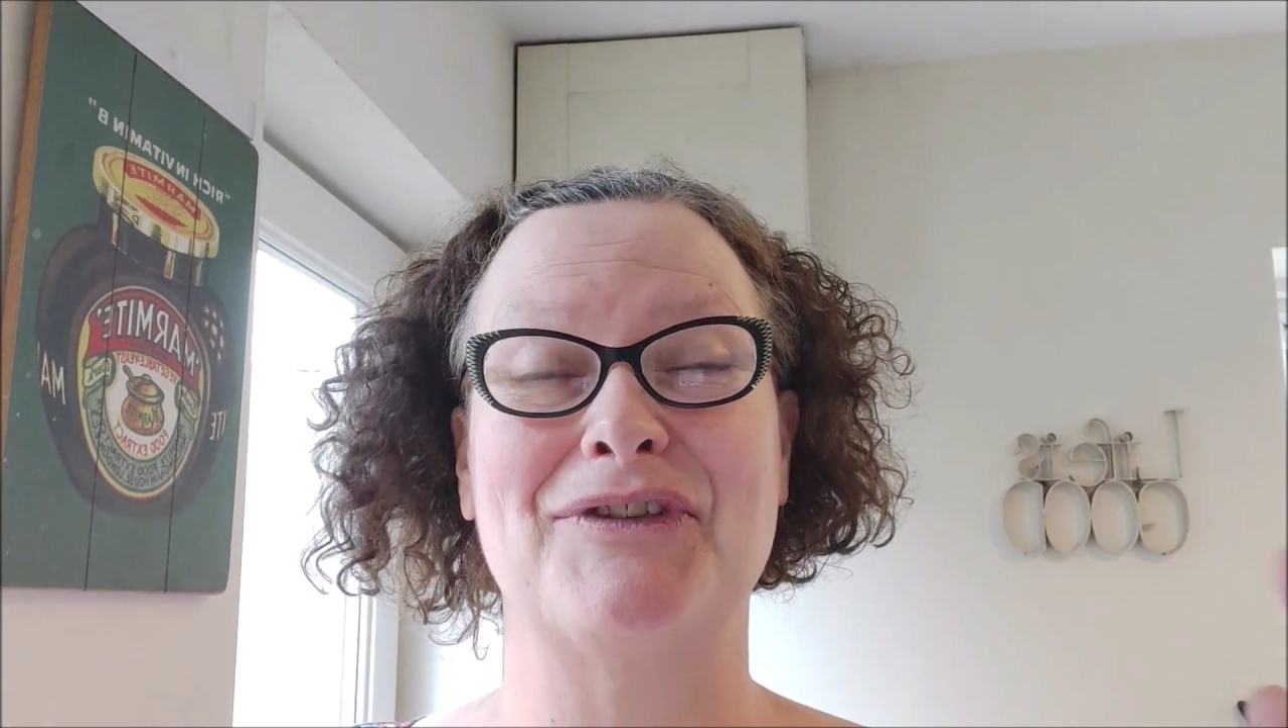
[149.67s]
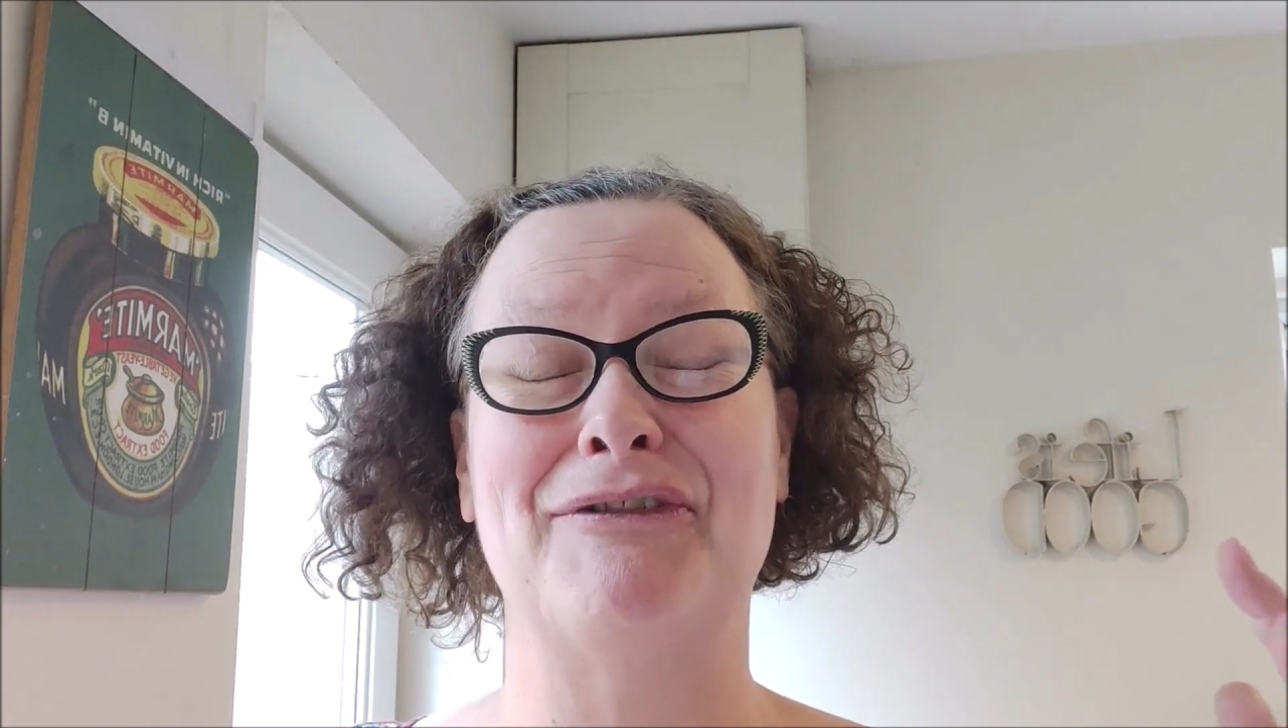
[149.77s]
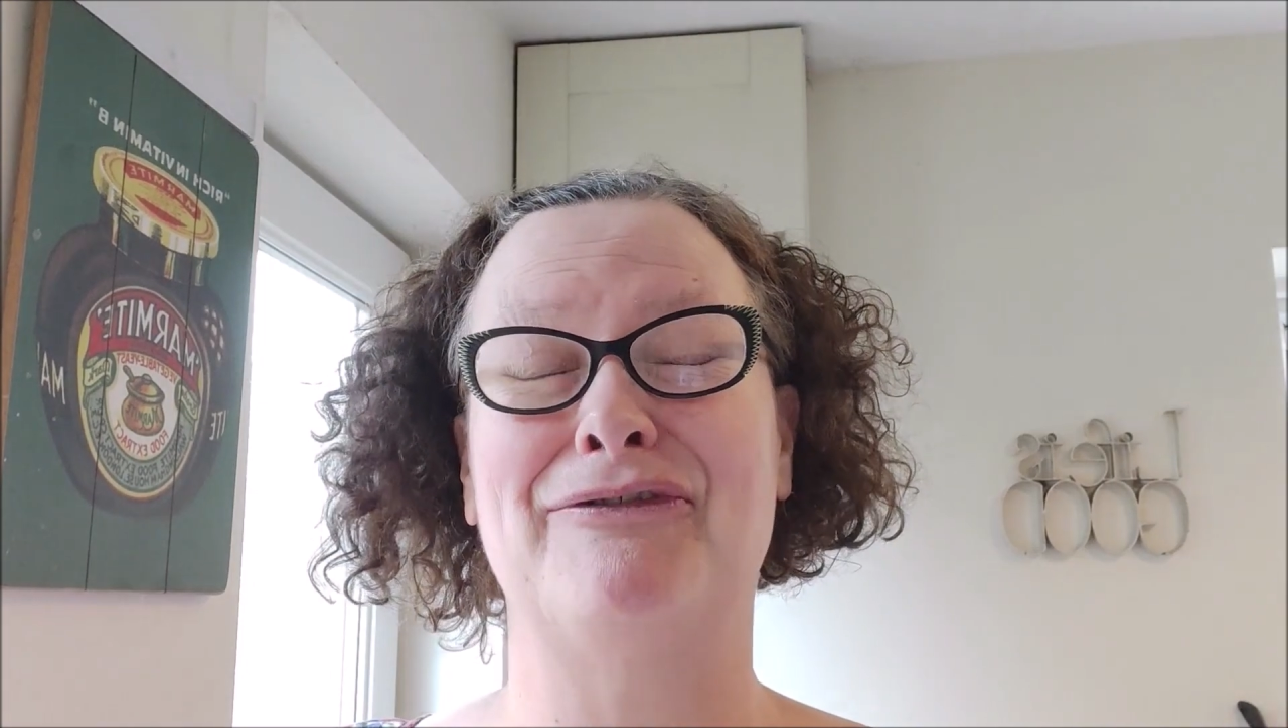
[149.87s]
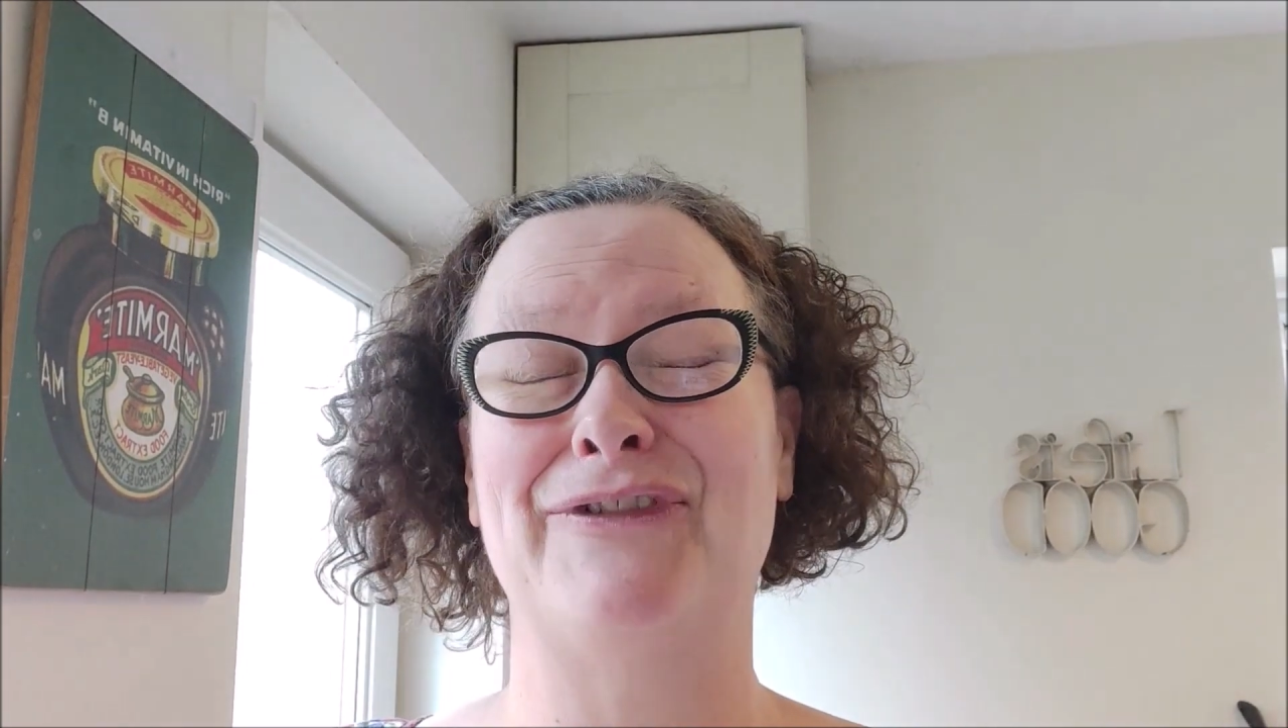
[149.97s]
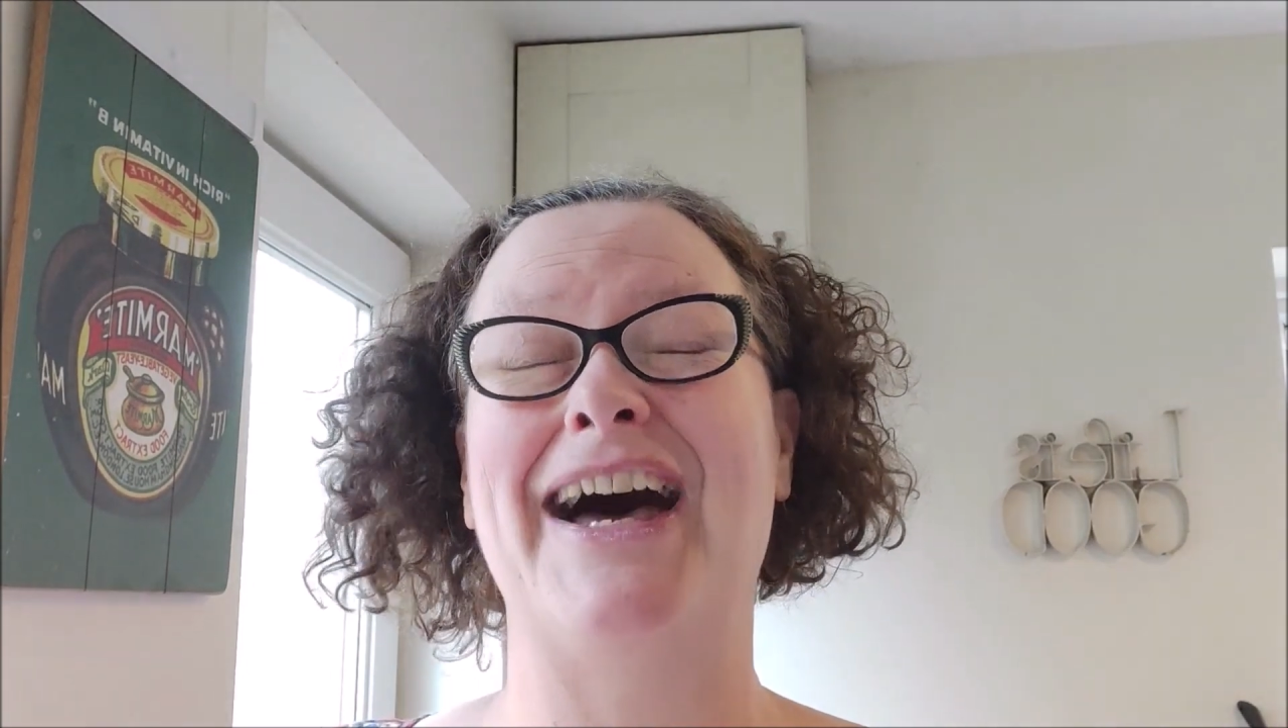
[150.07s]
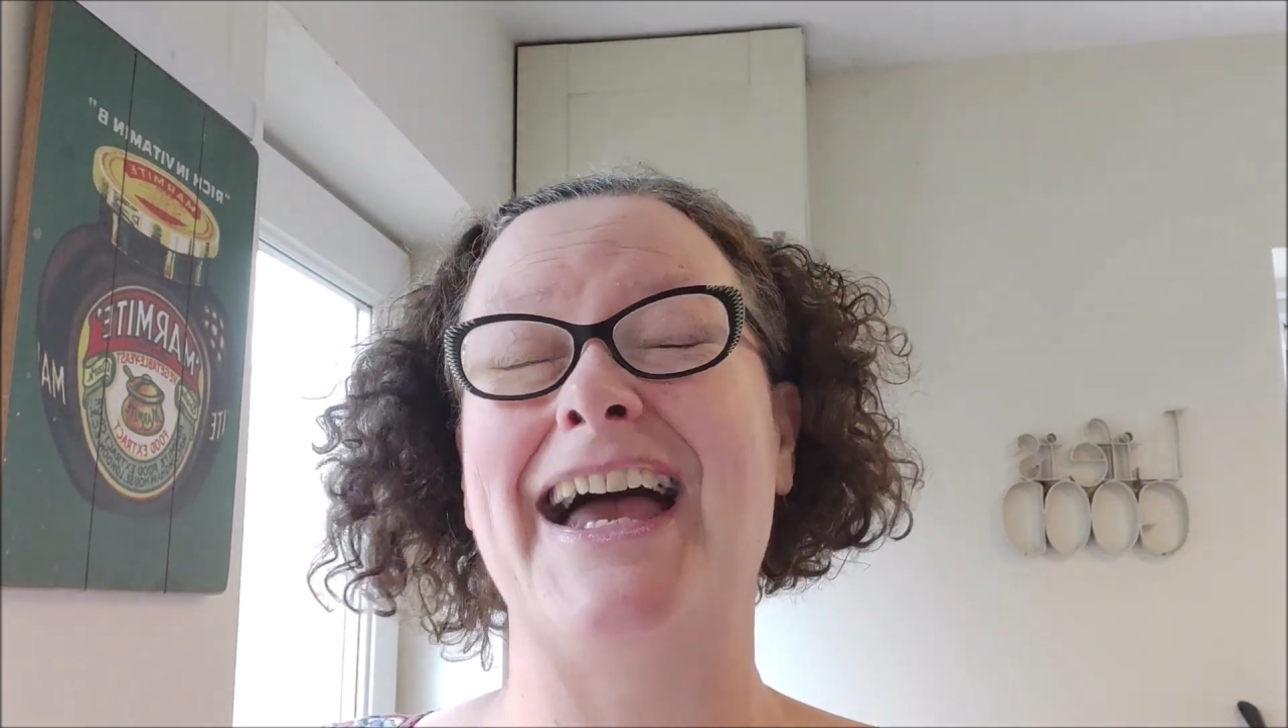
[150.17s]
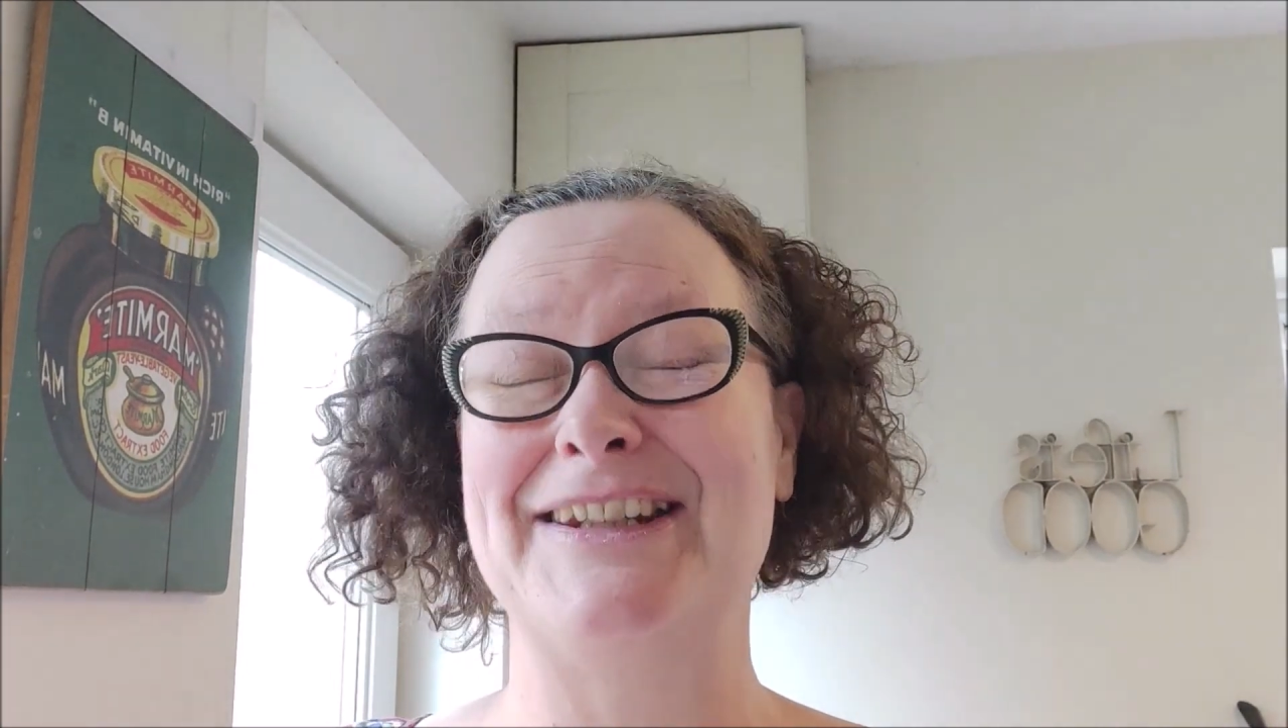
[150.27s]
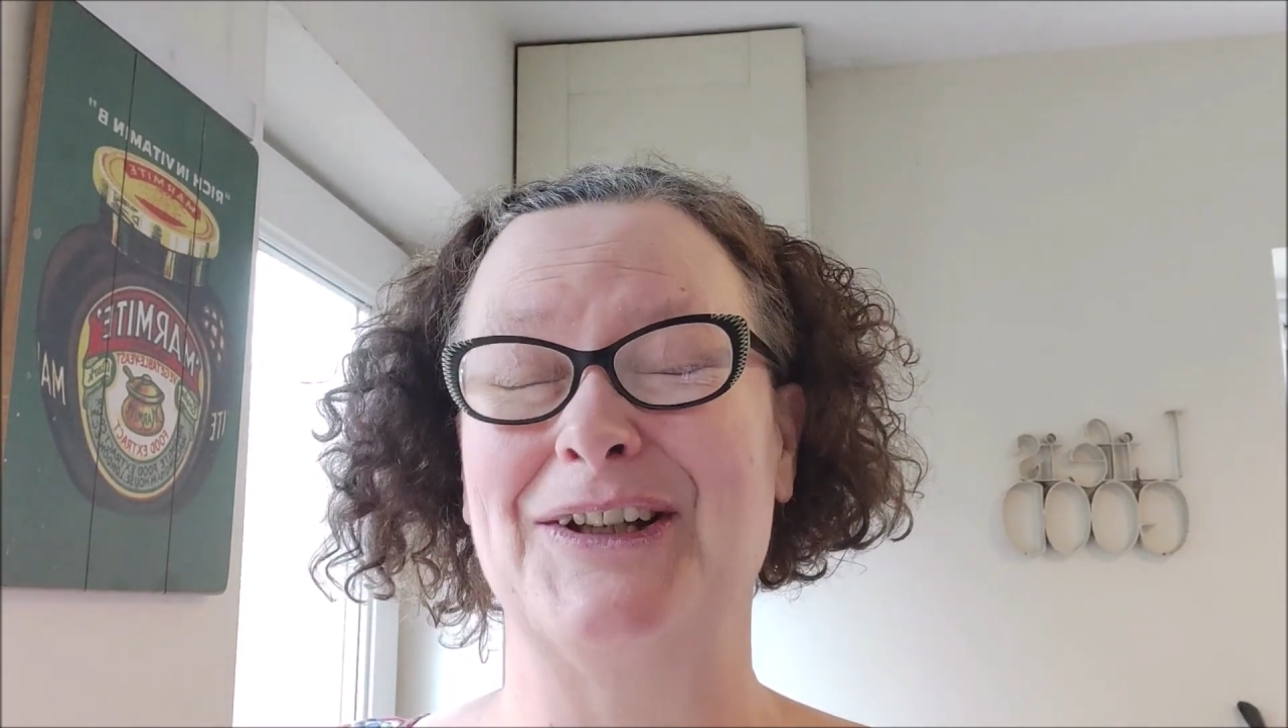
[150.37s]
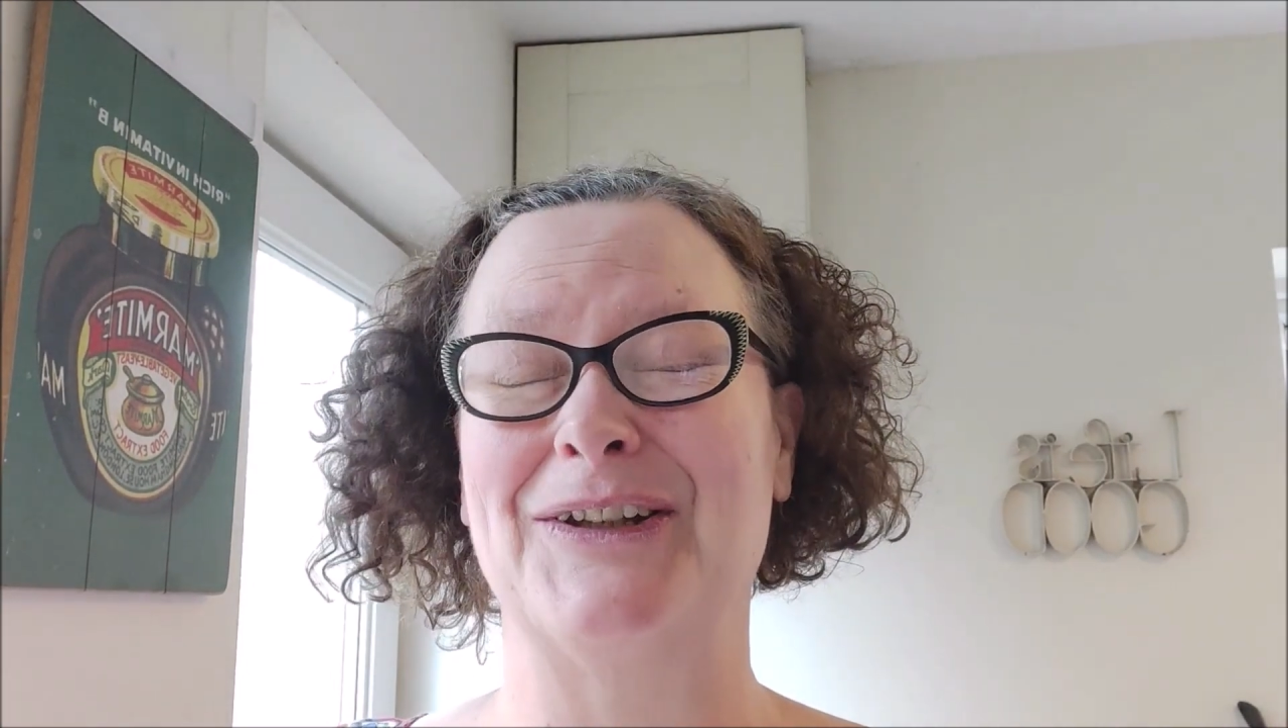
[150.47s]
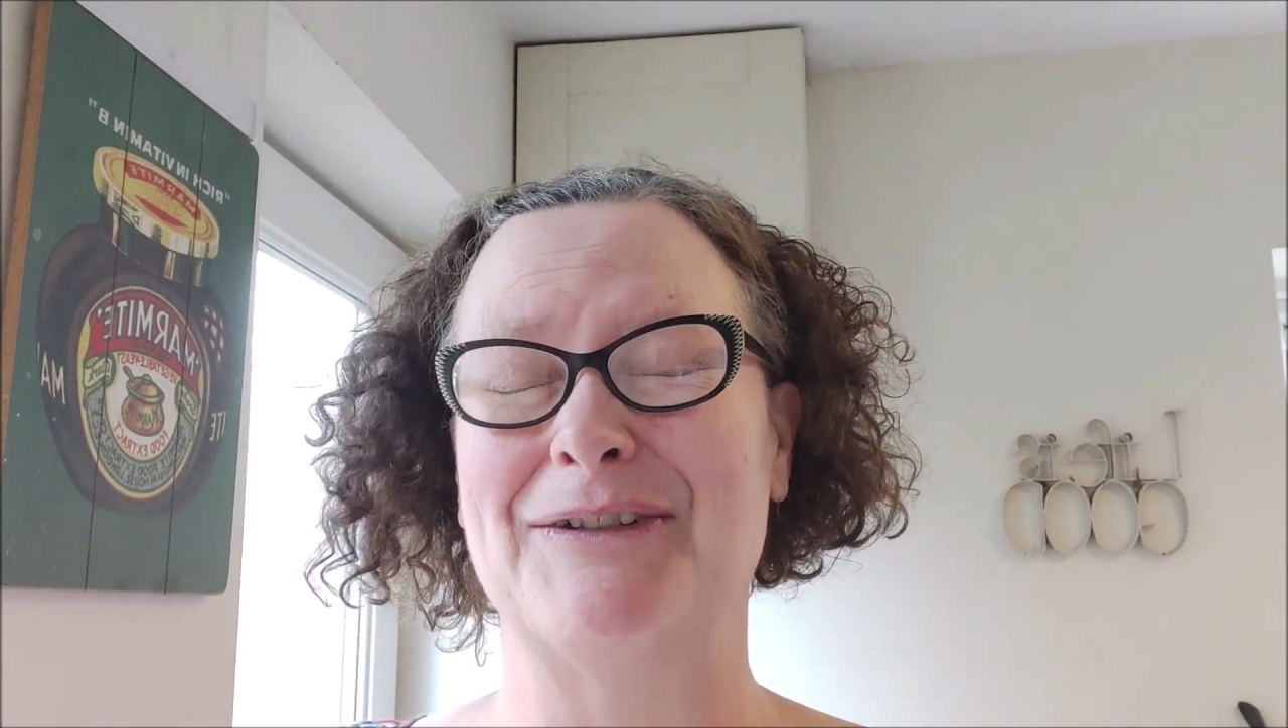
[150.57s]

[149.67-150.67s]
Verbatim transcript: the final